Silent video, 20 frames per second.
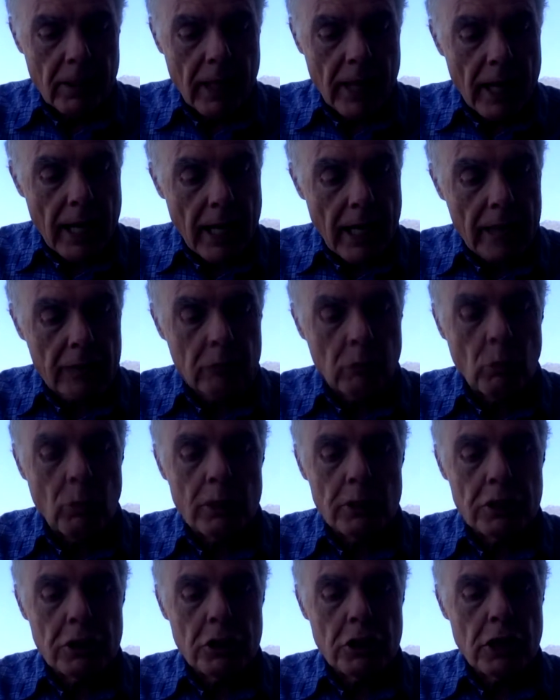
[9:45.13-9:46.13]
And
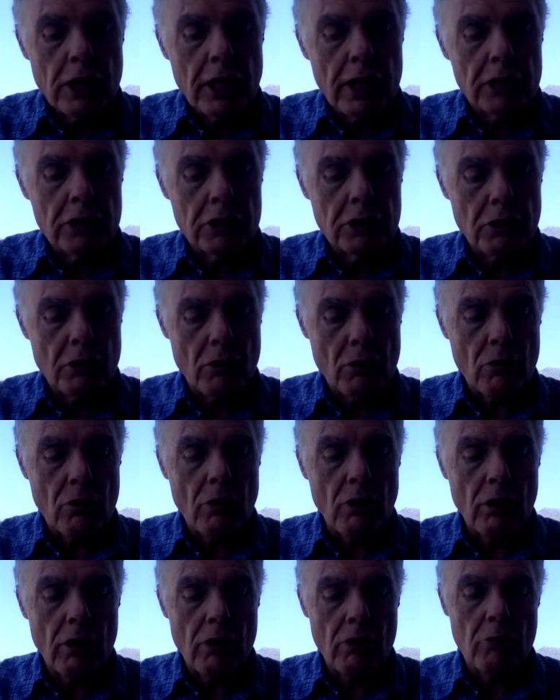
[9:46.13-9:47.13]
what changes
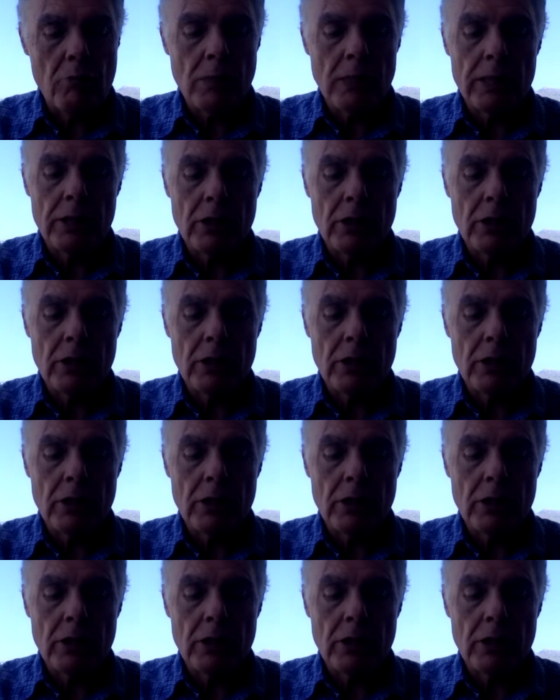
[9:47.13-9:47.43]
caused by